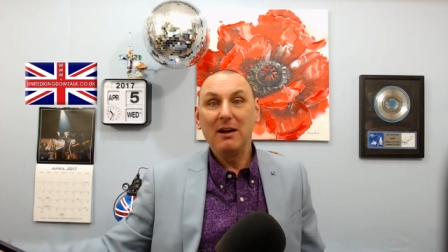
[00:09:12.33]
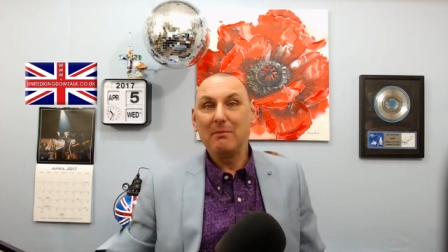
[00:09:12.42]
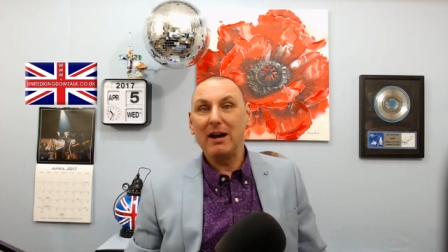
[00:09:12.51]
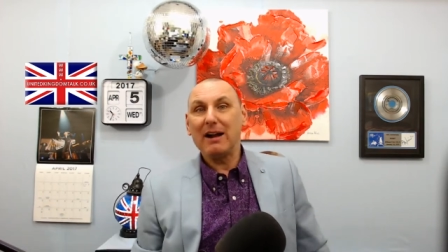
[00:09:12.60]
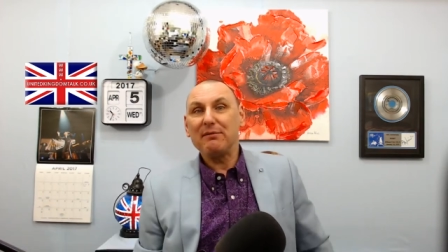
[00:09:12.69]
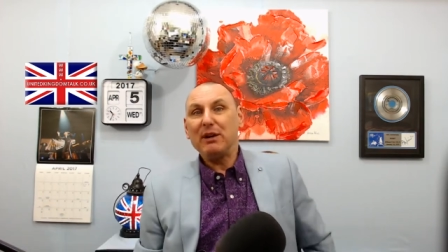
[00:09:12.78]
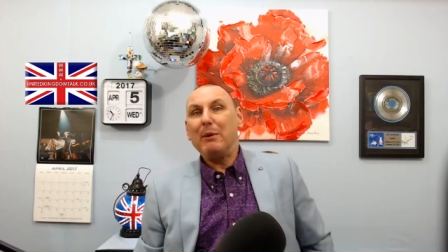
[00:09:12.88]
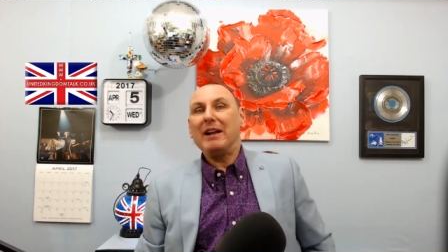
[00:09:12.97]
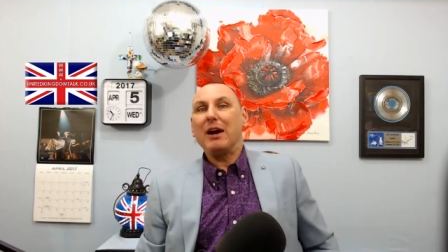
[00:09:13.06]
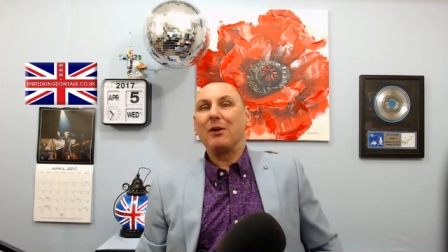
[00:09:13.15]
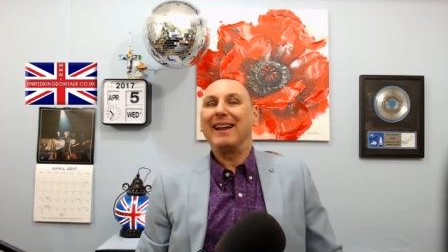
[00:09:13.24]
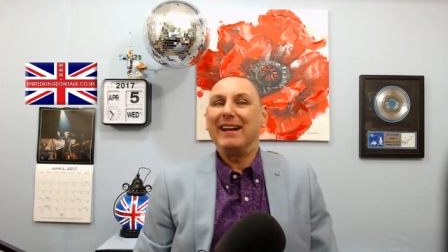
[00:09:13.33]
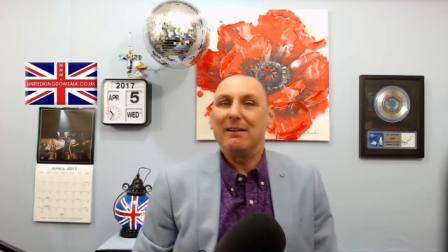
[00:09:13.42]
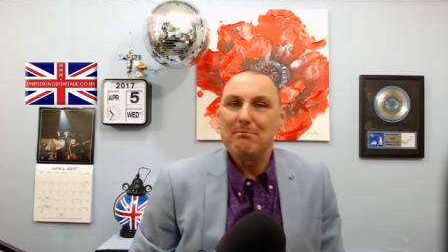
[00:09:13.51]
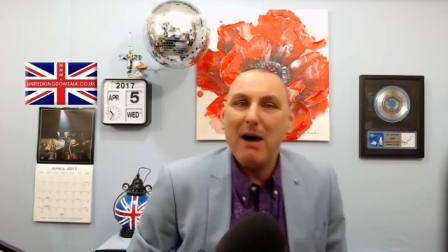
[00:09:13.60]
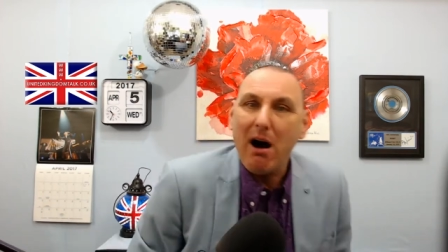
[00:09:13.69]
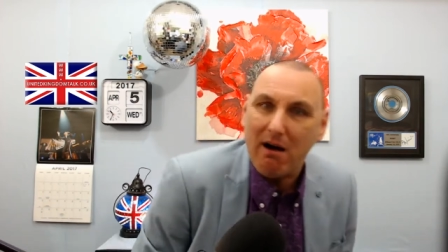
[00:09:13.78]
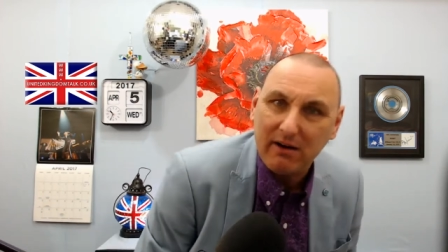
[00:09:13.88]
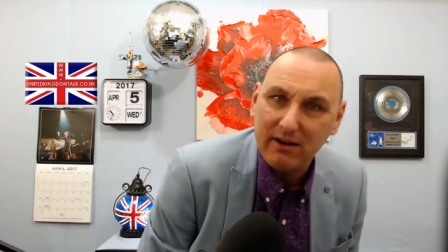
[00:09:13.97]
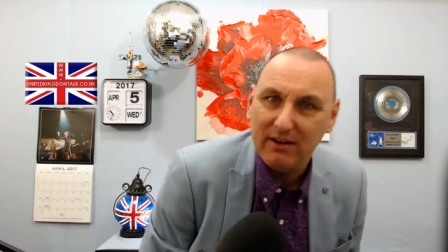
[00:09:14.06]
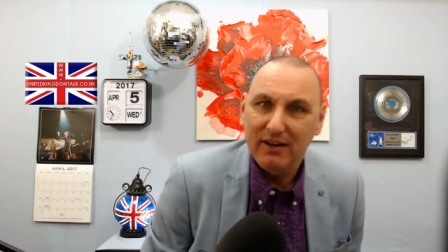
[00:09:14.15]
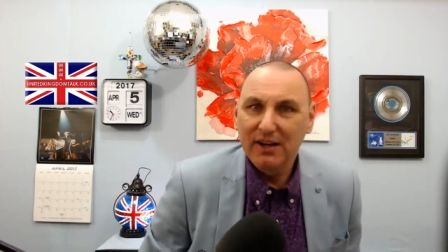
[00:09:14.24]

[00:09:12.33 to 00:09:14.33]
My lovely window cleaner, Mark.